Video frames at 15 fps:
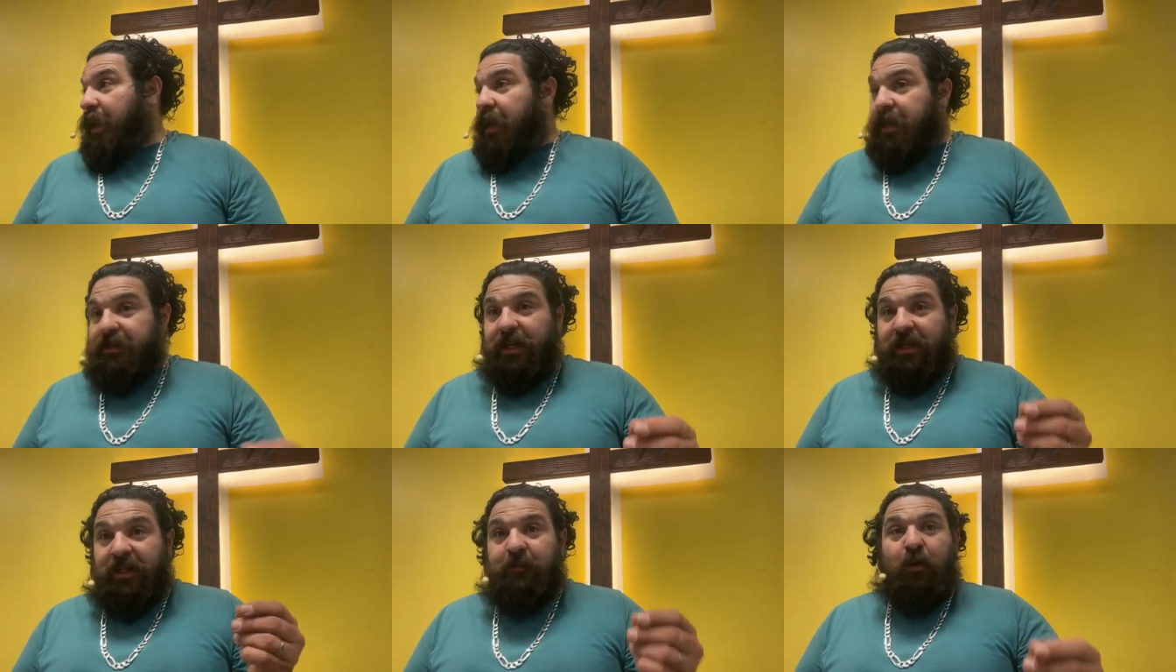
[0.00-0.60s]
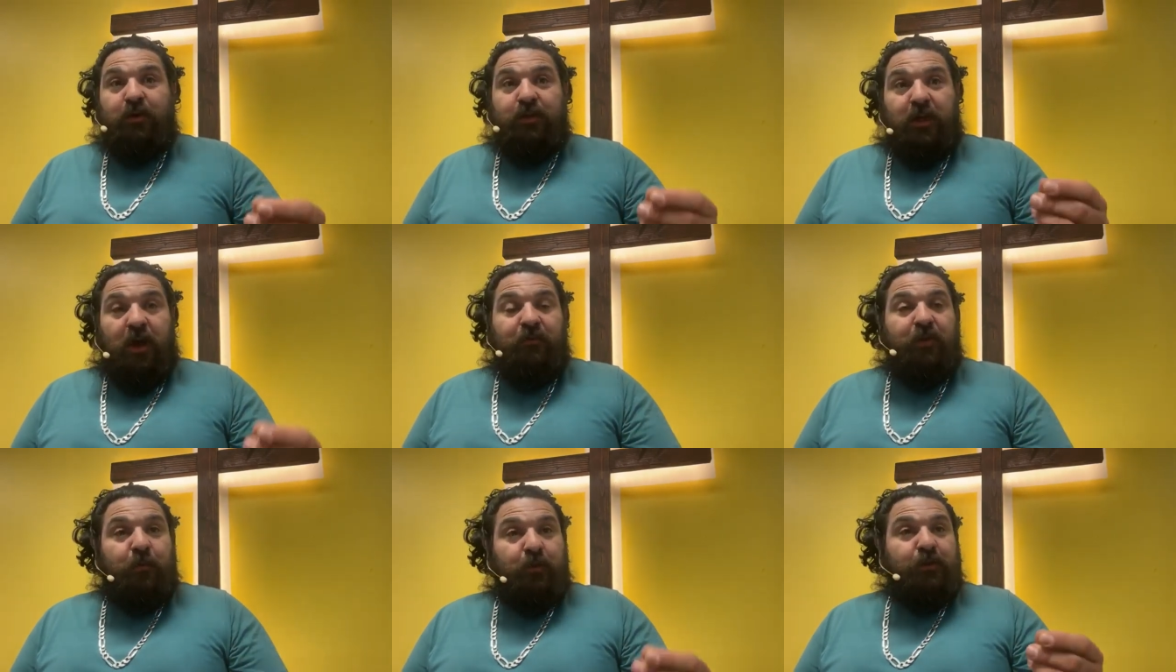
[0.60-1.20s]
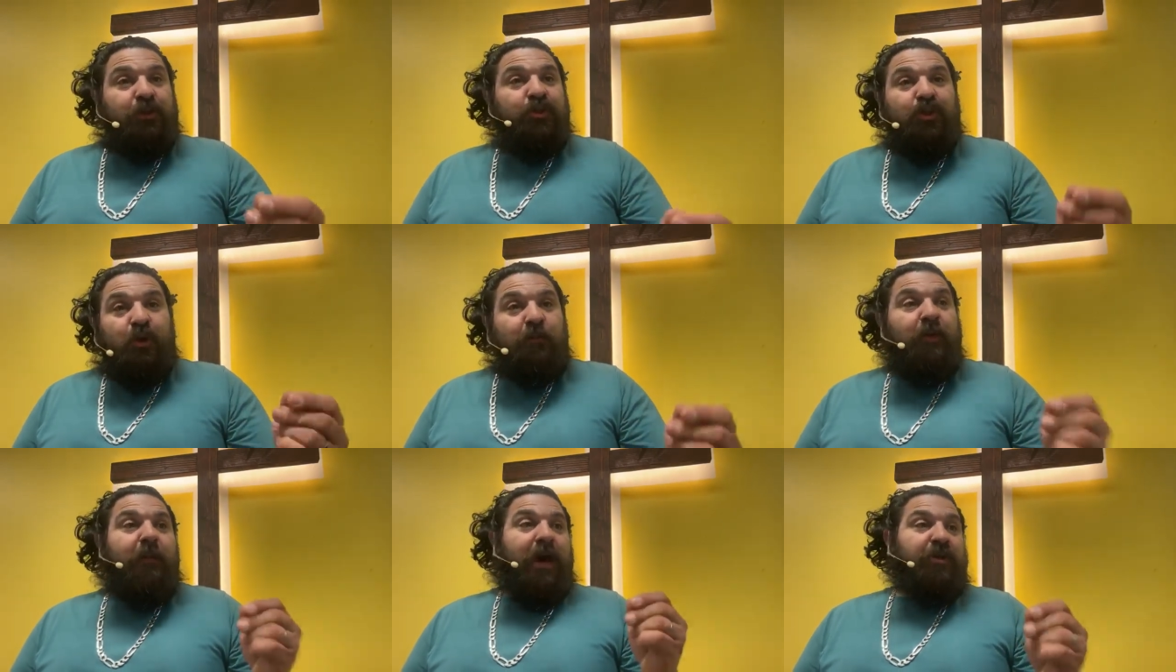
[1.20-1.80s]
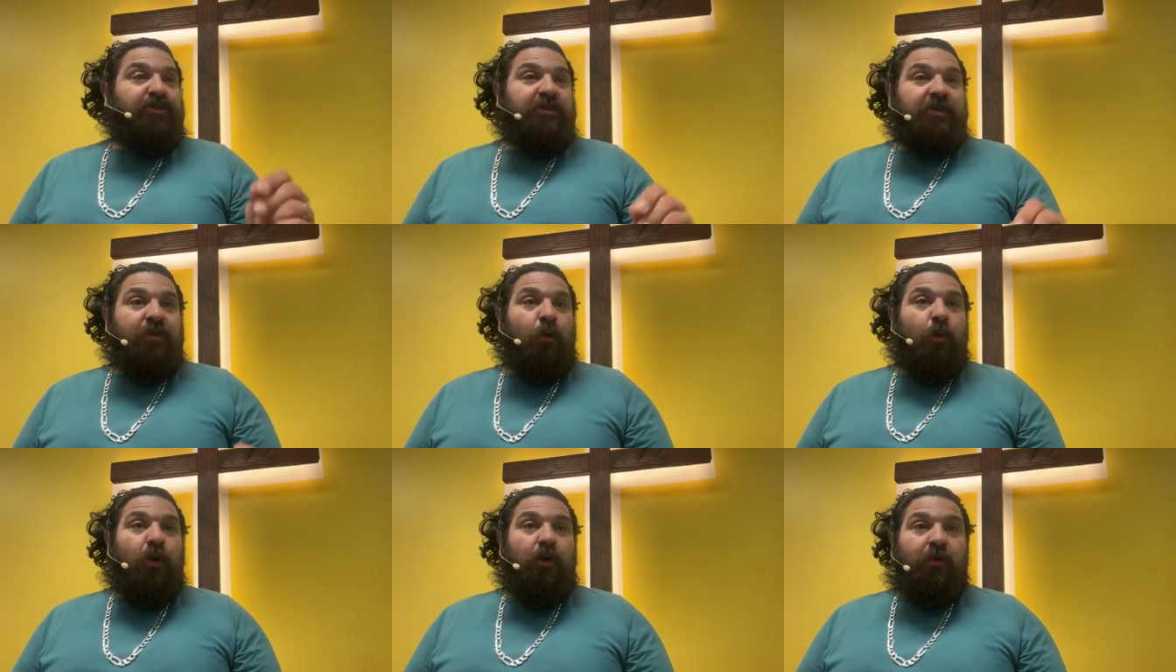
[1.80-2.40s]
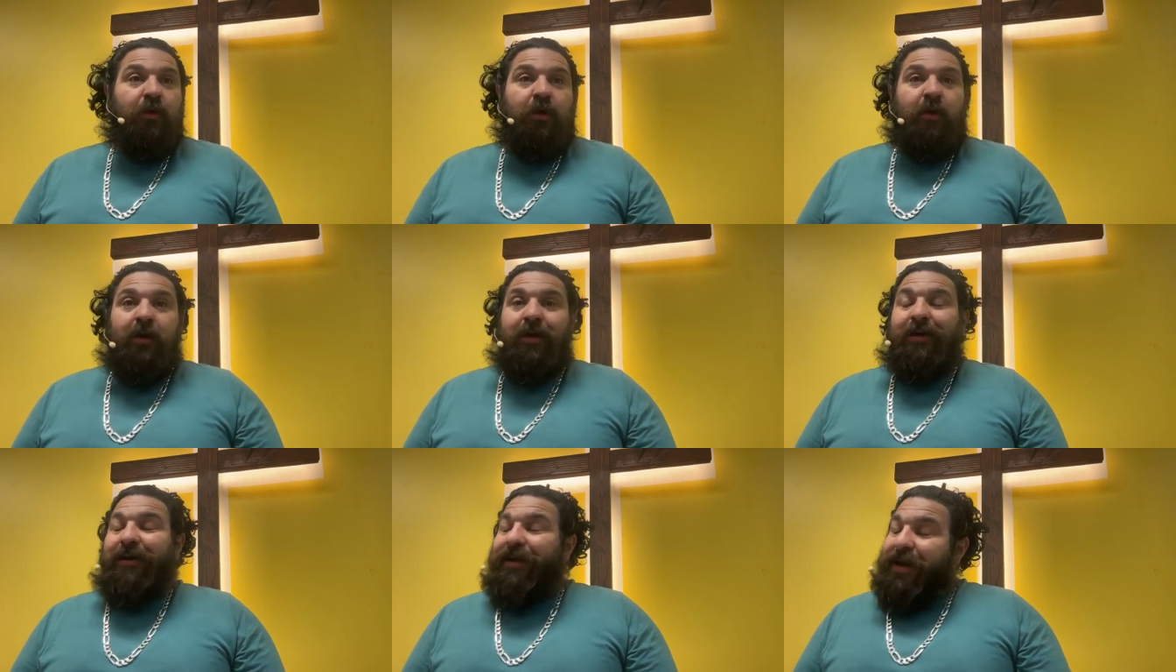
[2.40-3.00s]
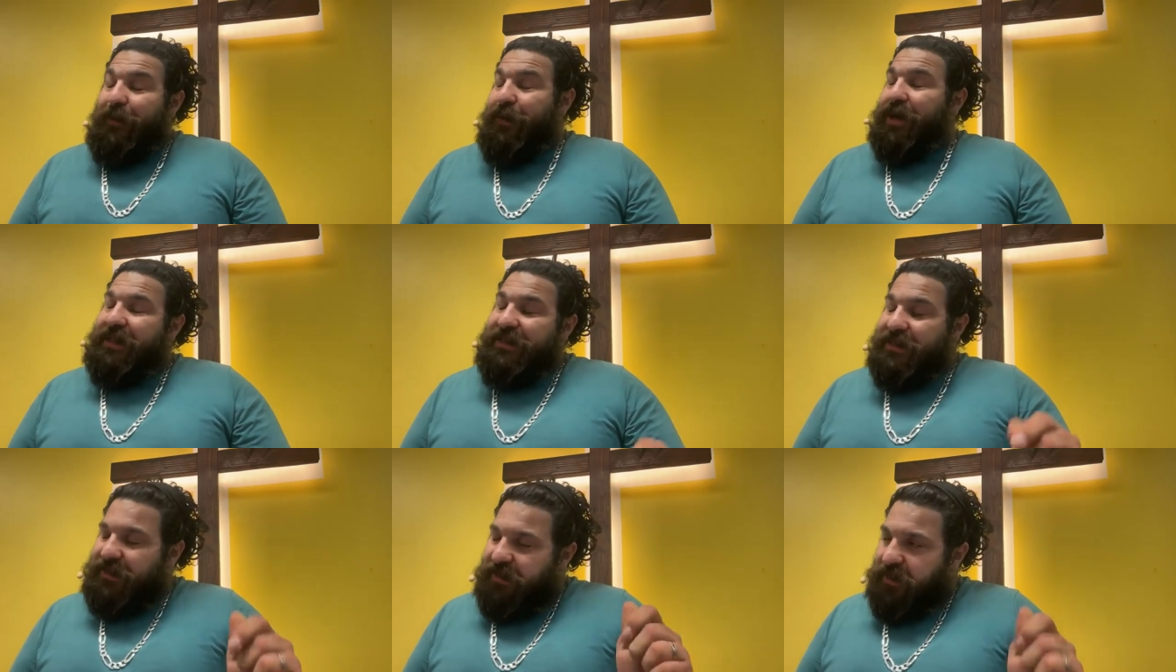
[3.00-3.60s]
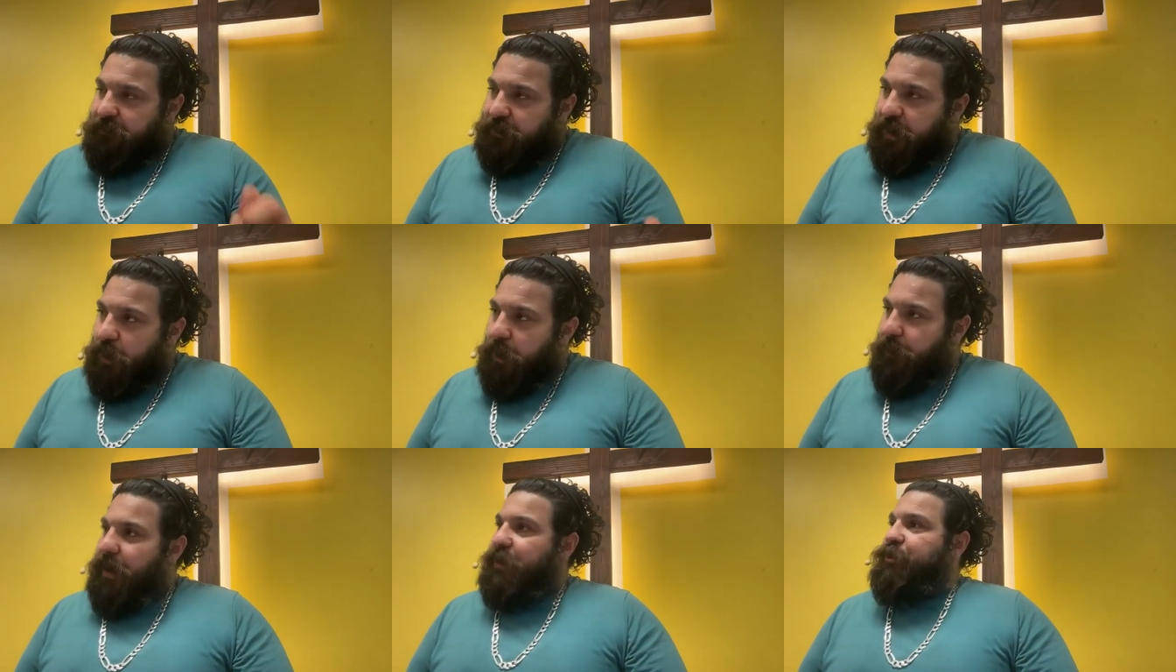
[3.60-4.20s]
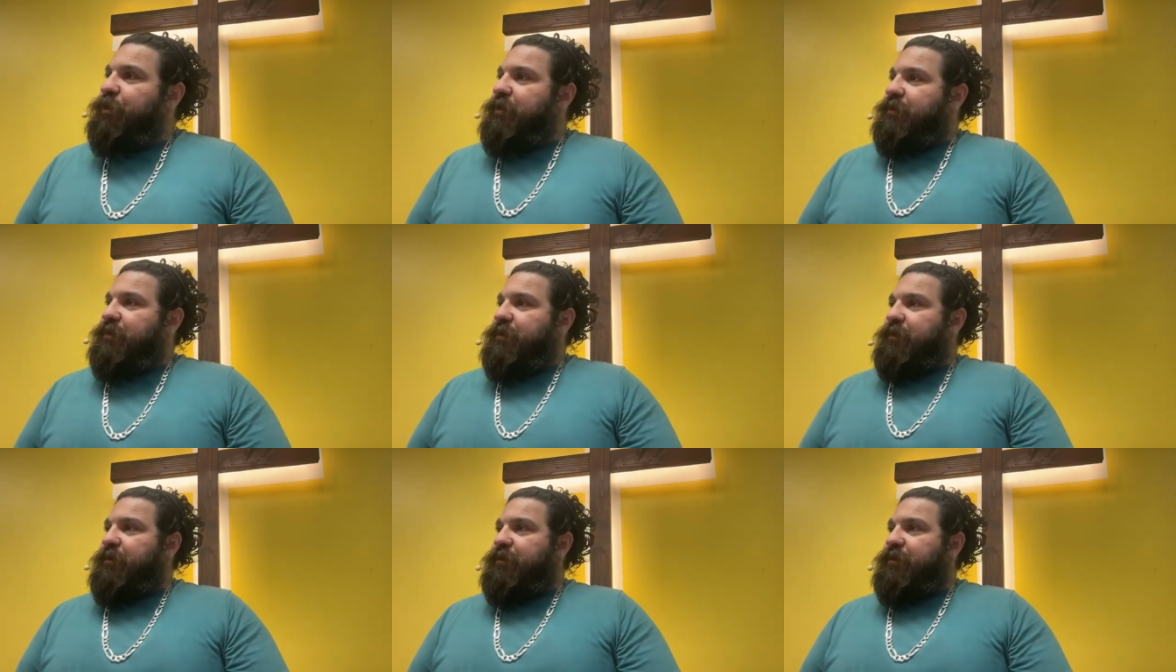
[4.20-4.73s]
It is like the most comfortable stupid mattress in the world, but it's still a blow up mattress.